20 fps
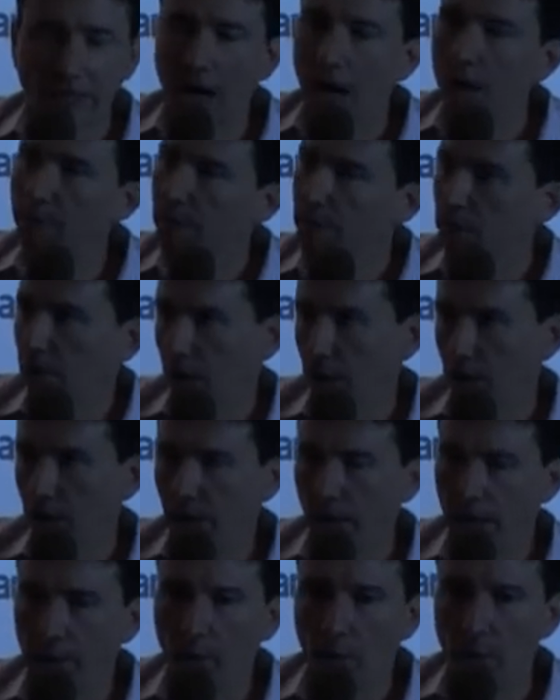a hybrid
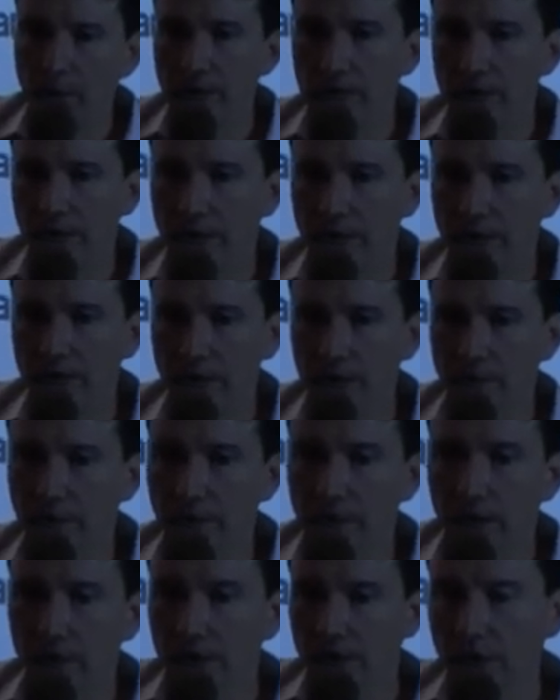model. And what we see is the
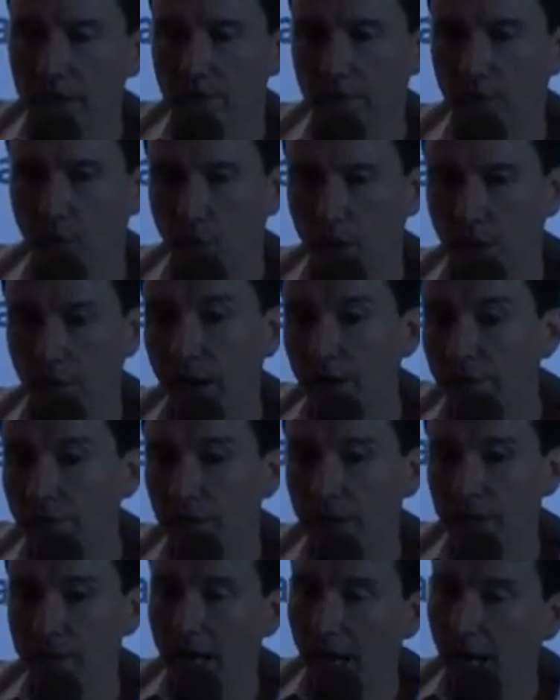ability for
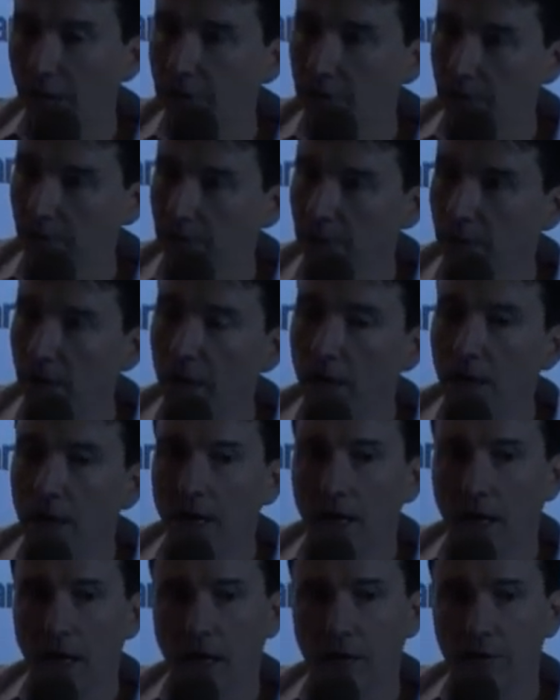crowdfunding to actually,
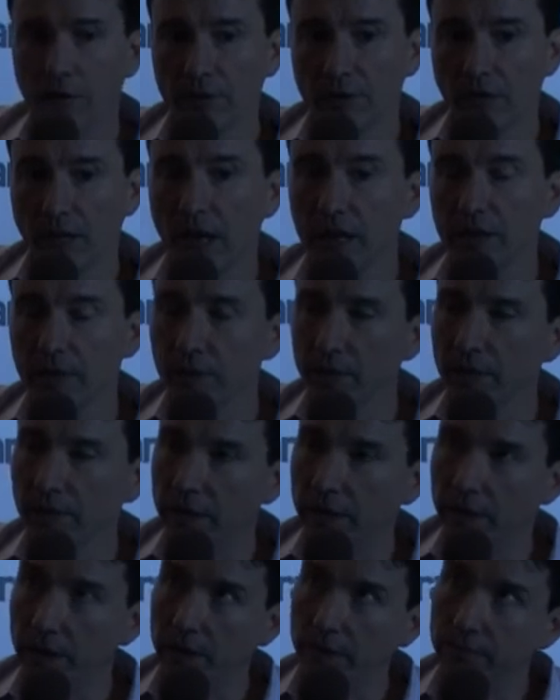there's a lot of
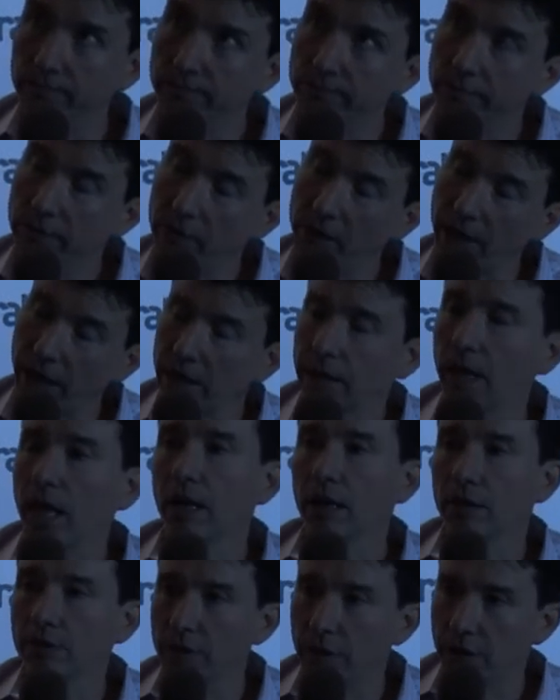the
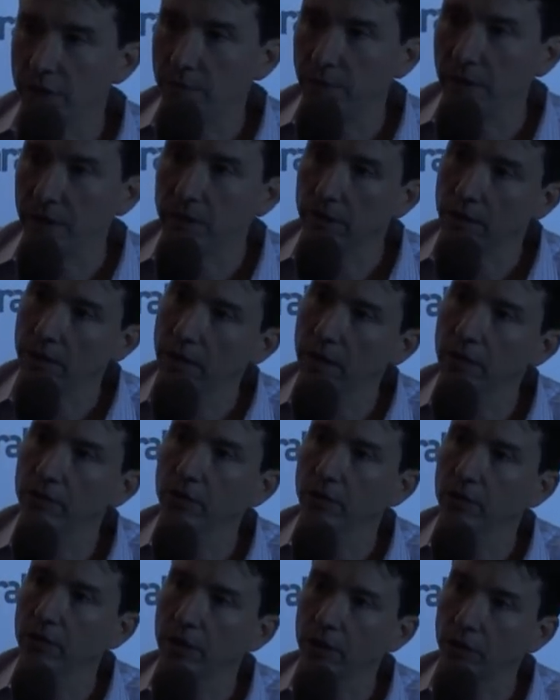technology that's being
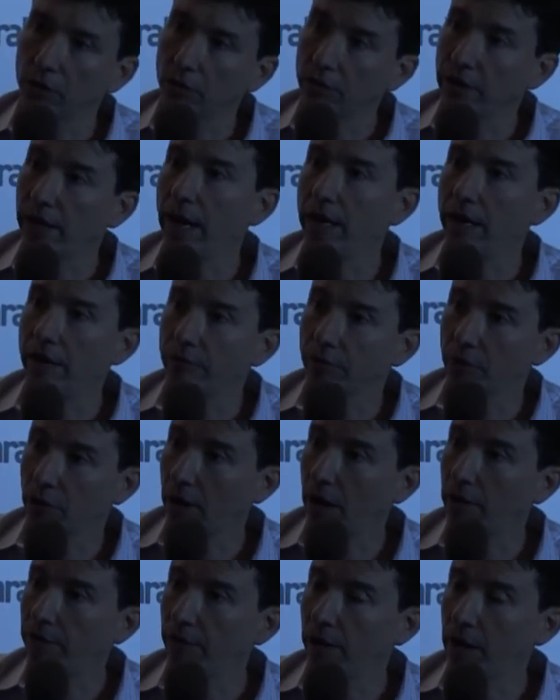delivered and created for
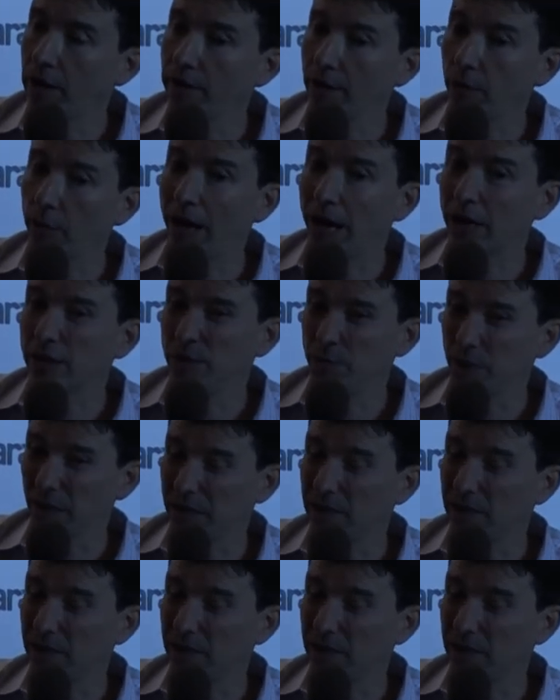crowdfunding that will actually be